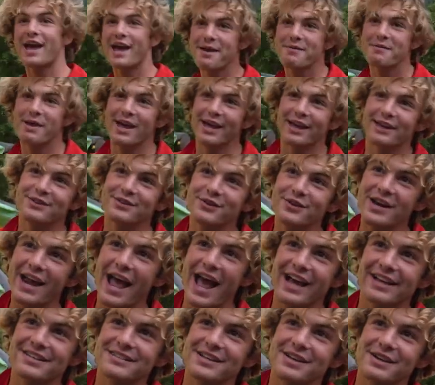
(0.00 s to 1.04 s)
Hey man, do an
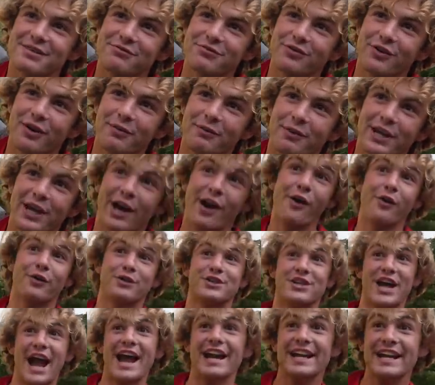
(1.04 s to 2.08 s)
accent for me. Oh,
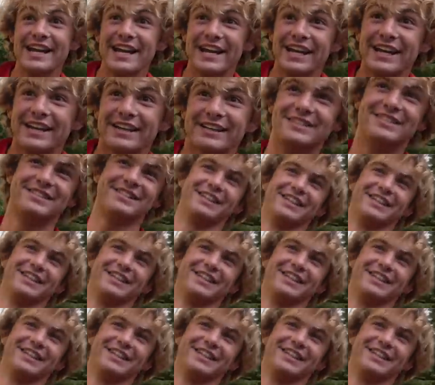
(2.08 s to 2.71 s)
Chinese!